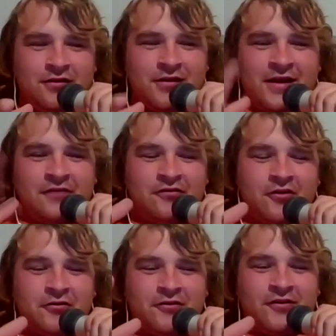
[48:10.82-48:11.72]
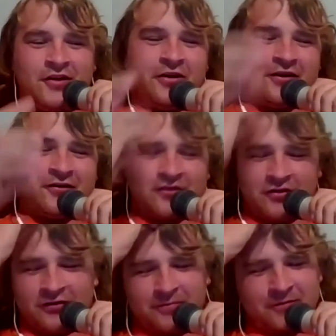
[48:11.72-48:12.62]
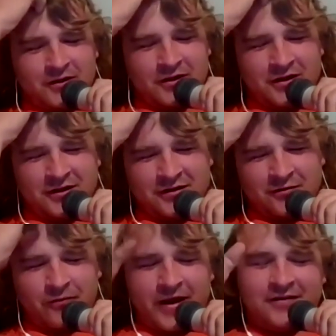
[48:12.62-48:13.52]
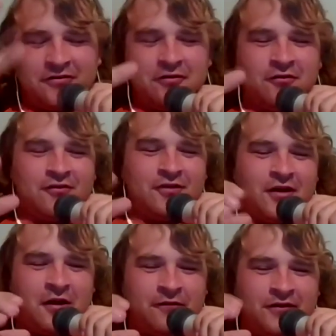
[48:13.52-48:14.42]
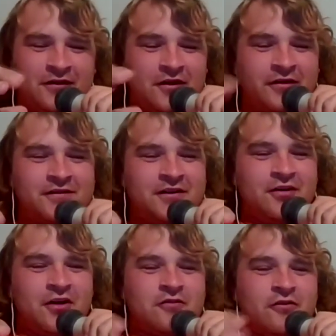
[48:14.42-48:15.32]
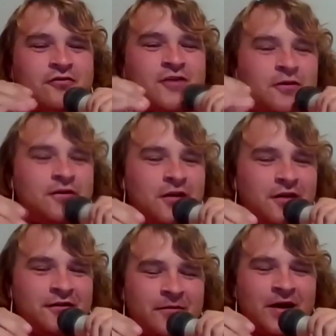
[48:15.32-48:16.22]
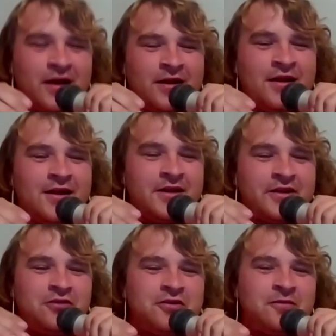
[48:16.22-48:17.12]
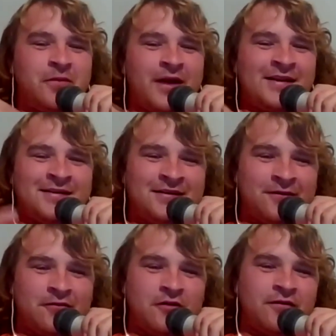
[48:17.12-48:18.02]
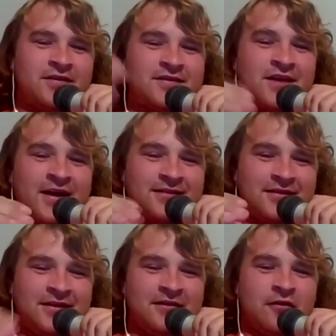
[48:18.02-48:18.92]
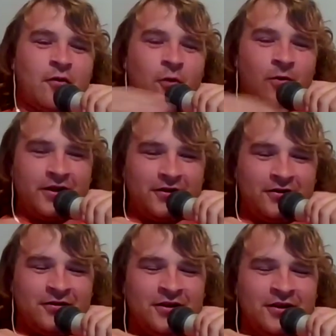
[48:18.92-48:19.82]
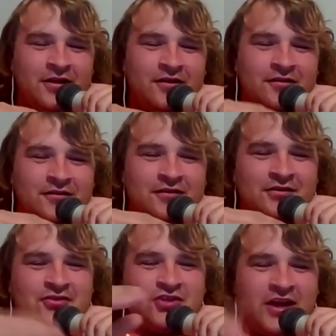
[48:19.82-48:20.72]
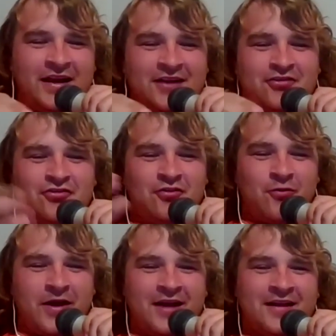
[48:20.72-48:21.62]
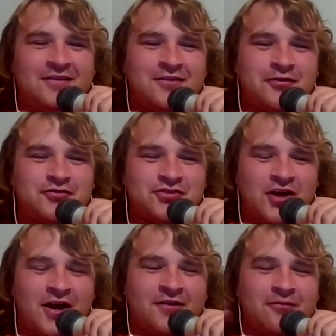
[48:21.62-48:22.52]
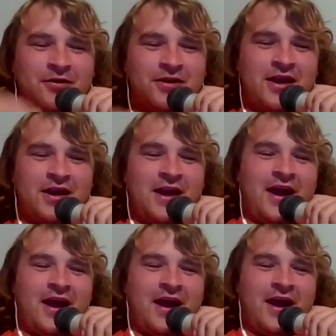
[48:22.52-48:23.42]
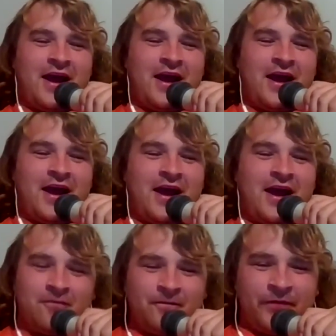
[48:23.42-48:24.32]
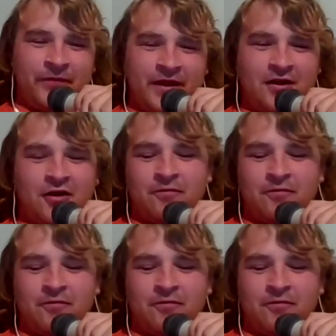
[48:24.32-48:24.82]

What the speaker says: and so serious, and the racers of these RC cars are so serious about it that you can buy different viscosities of oil to change the way that those shocks react, and they are